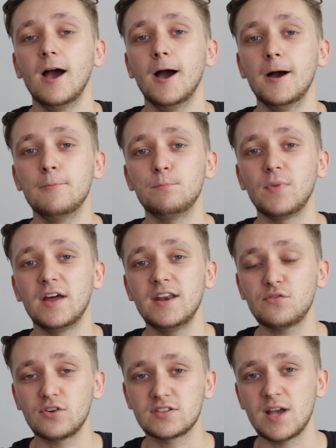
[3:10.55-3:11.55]

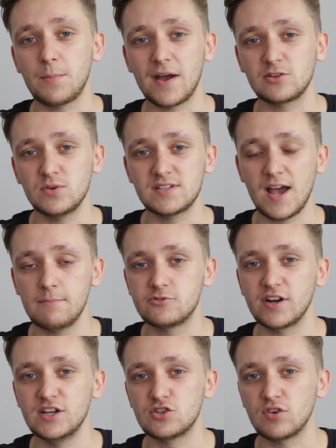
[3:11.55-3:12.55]
Another setback to his
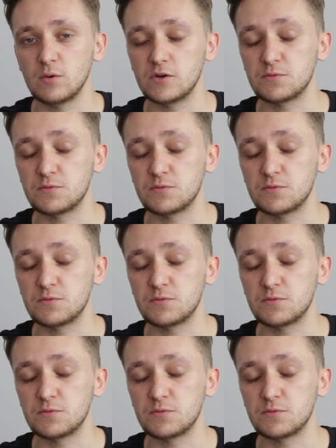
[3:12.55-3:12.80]
hamstring injury,